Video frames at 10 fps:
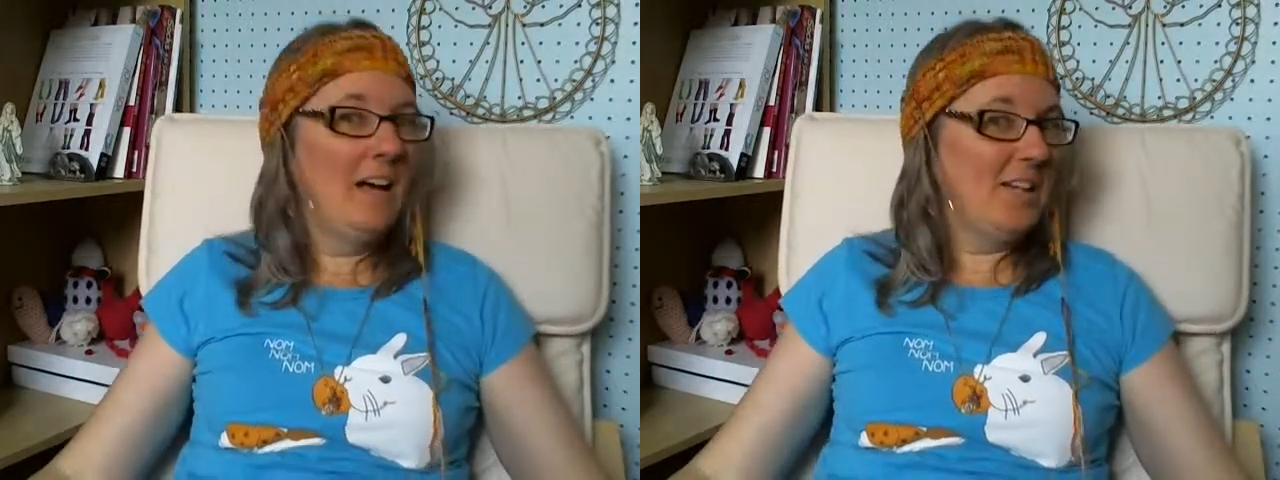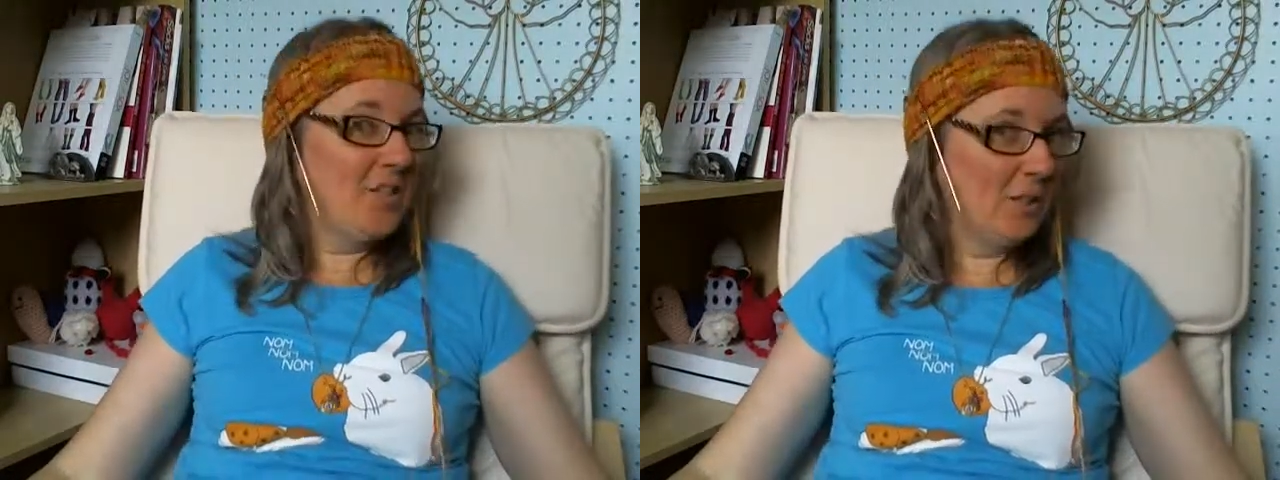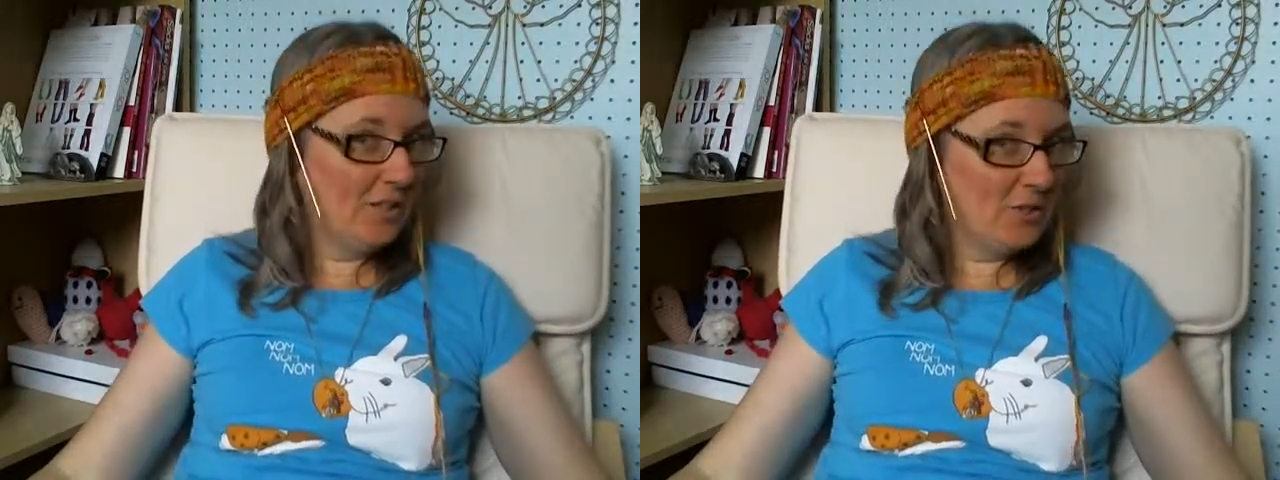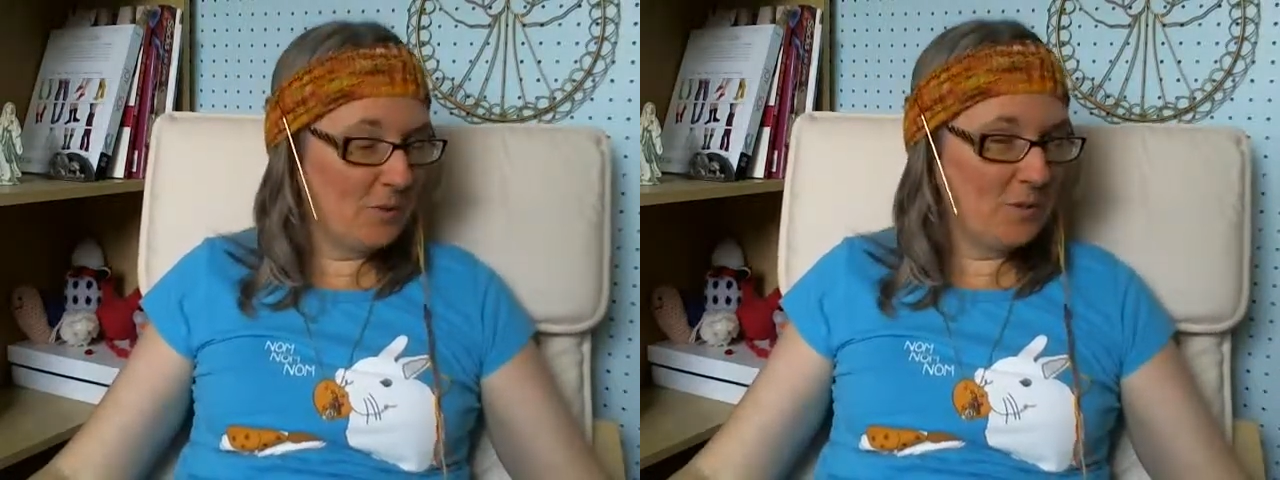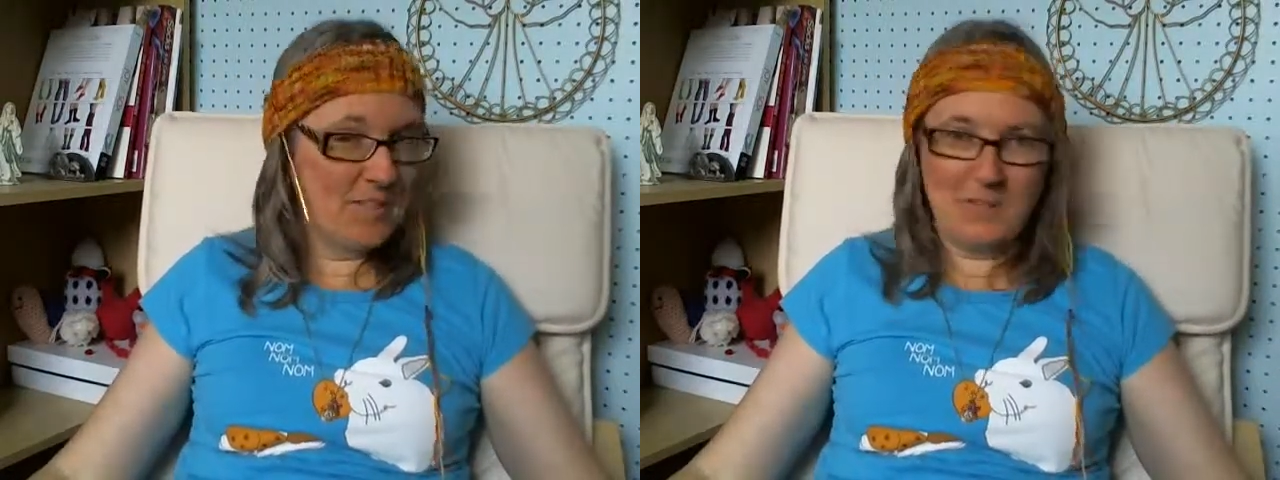I totally
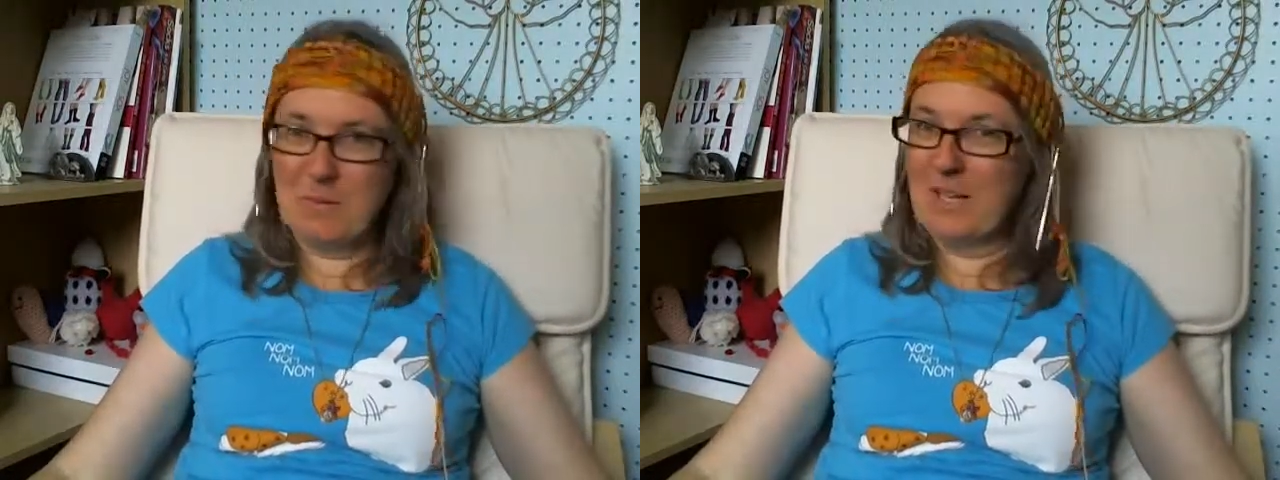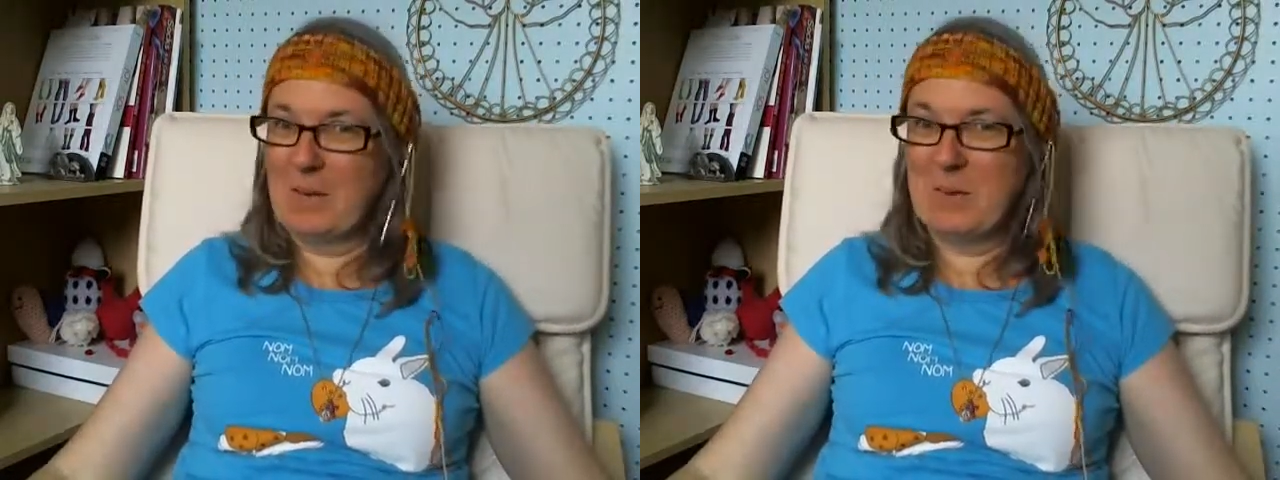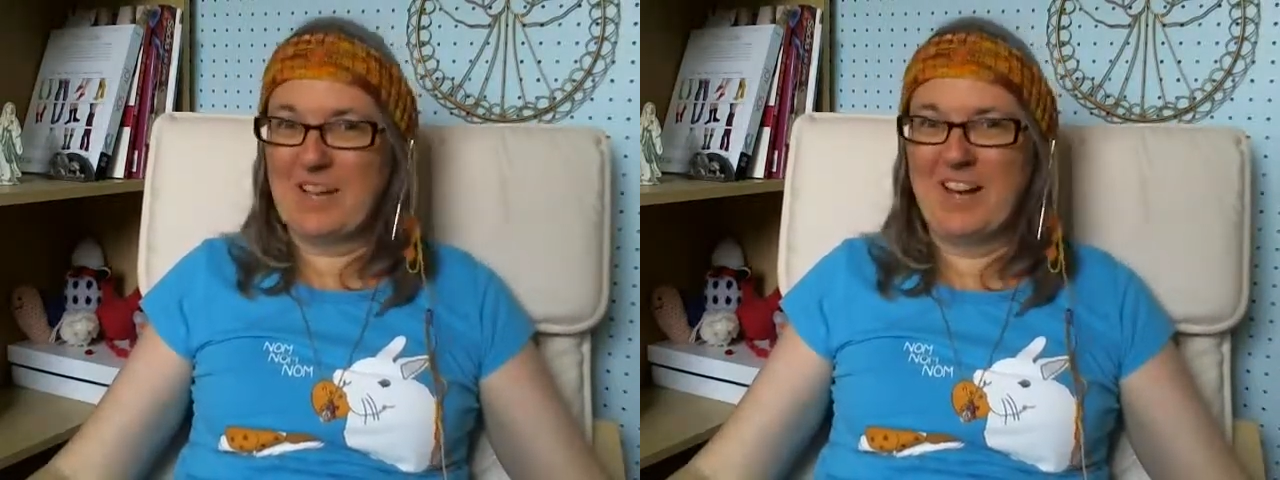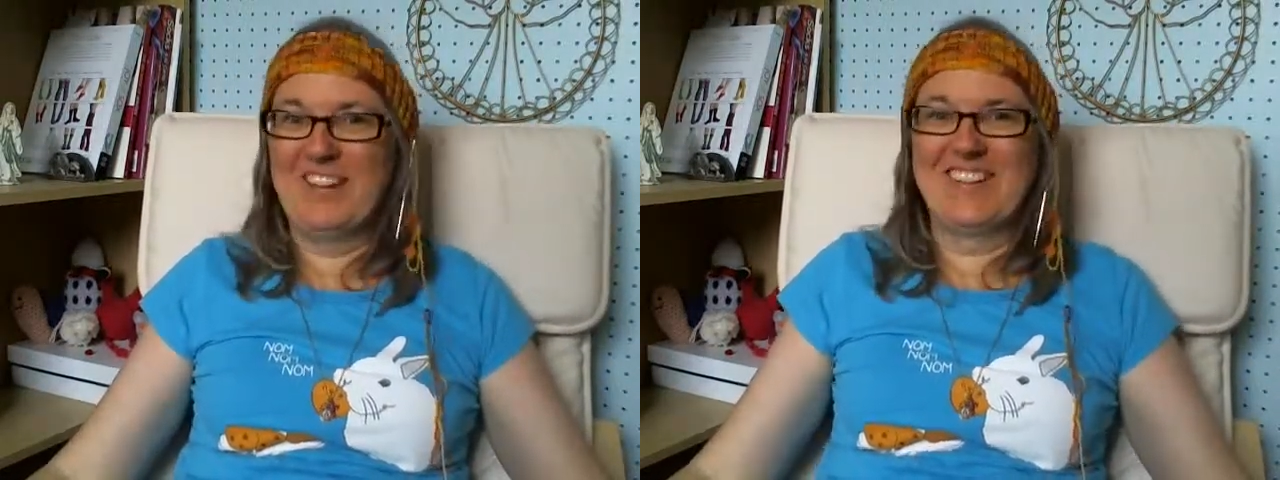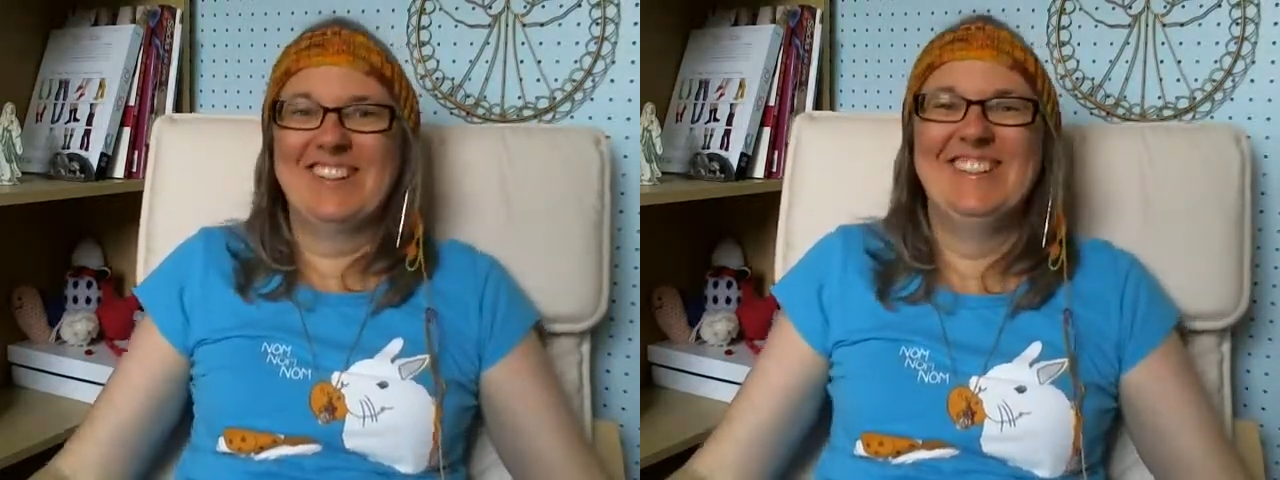should wear this while I work out.